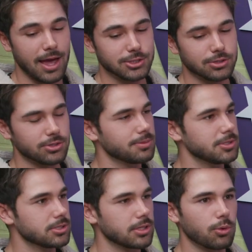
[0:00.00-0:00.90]
And she looked at
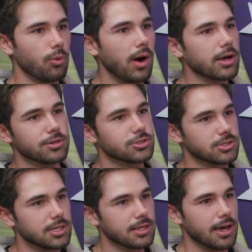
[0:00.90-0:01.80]
me. She's like, "Well, why couldn't
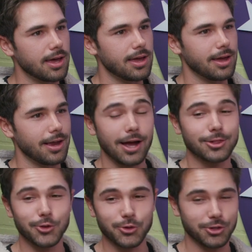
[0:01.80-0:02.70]
you say that?" And I
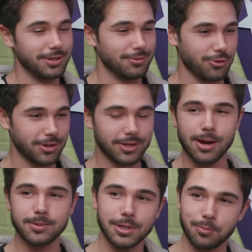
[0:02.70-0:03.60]
literally, in front of the
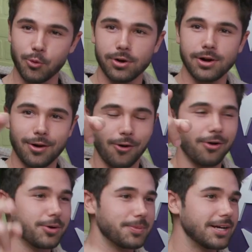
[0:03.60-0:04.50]
cameras, I pointed at
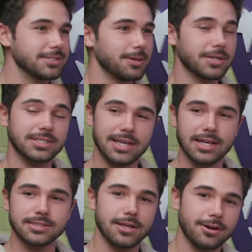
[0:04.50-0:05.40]
all of them and I said, "Because
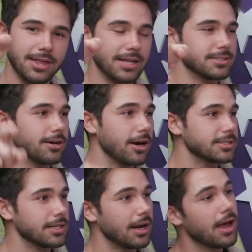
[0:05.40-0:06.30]
that's there, that's there." I
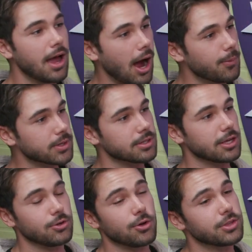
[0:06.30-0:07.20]
said, "I wanted to
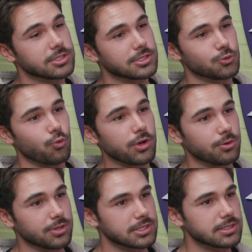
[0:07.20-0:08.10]
let you know this is
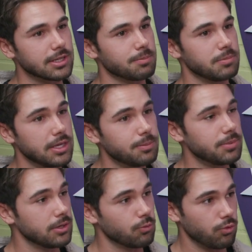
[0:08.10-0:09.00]
real. This is like me
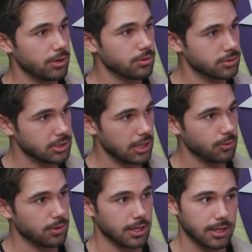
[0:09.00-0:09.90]
being real and genuine. Mm-hmm.